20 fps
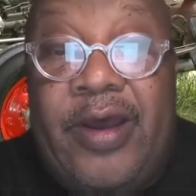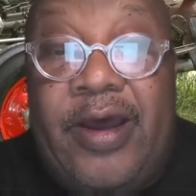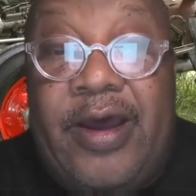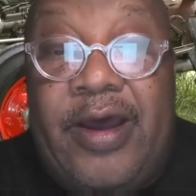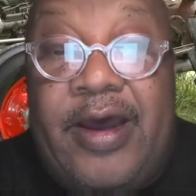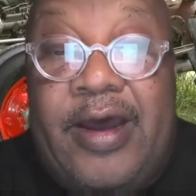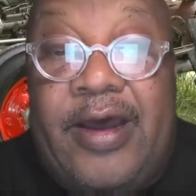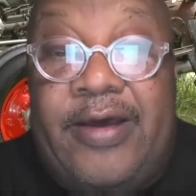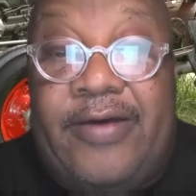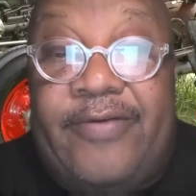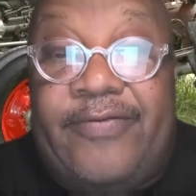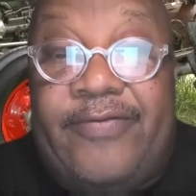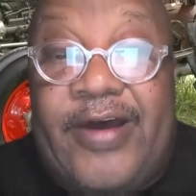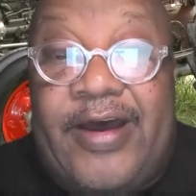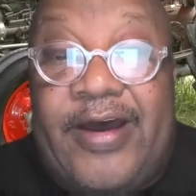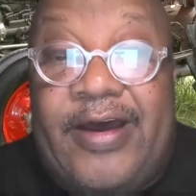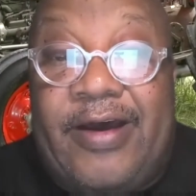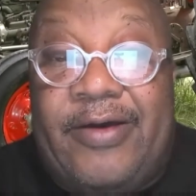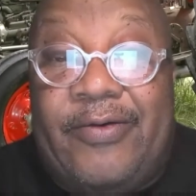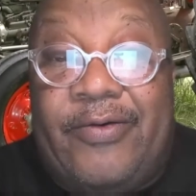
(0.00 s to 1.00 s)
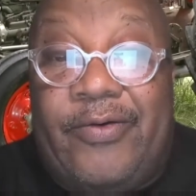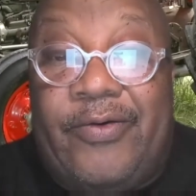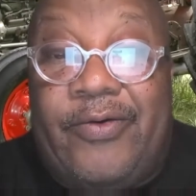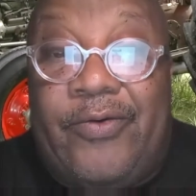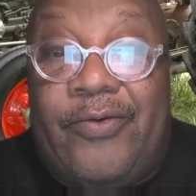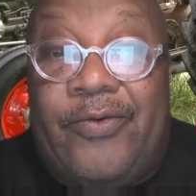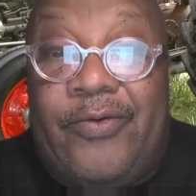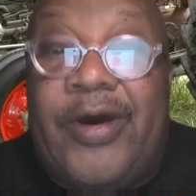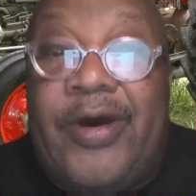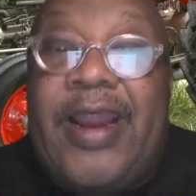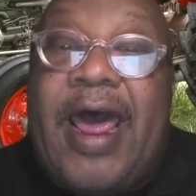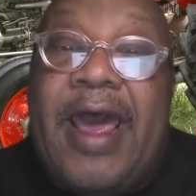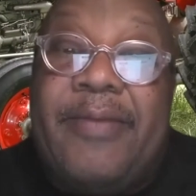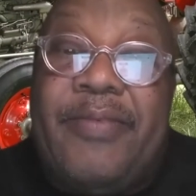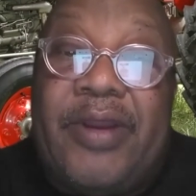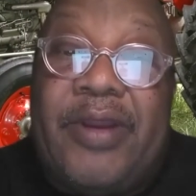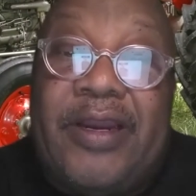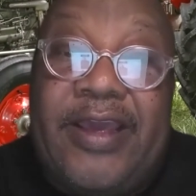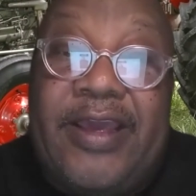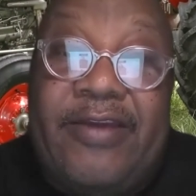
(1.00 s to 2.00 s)
of what I
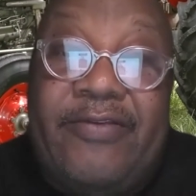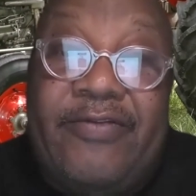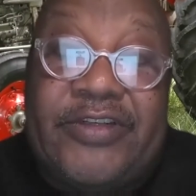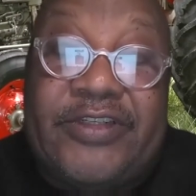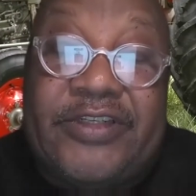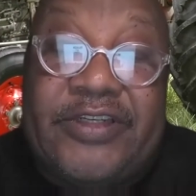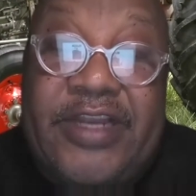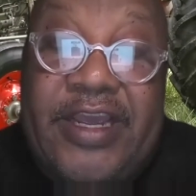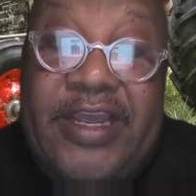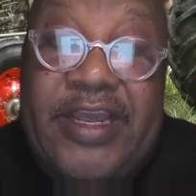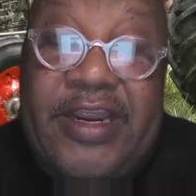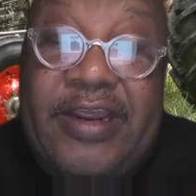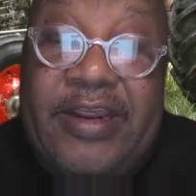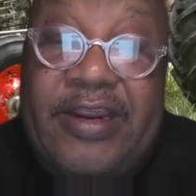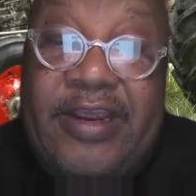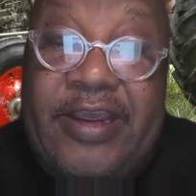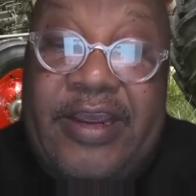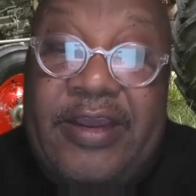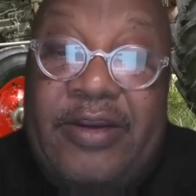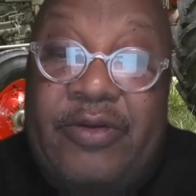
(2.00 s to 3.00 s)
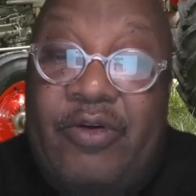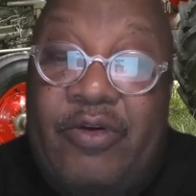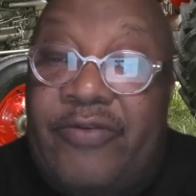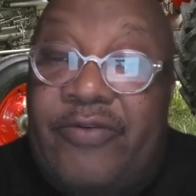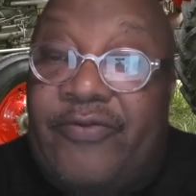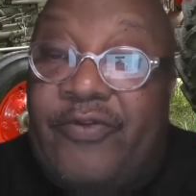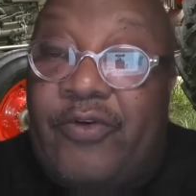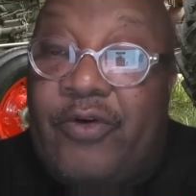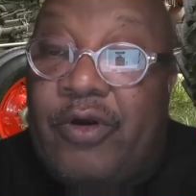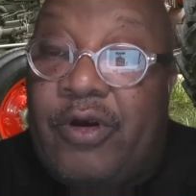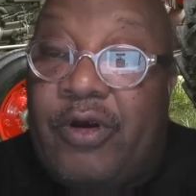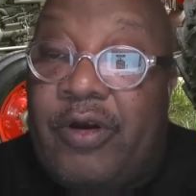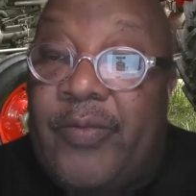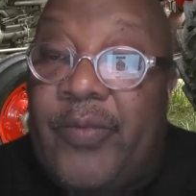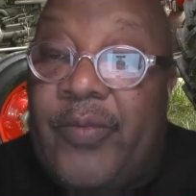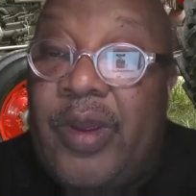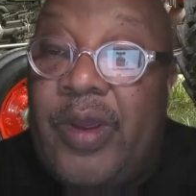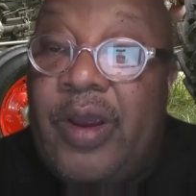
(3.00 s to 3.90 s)
believe is needed in order for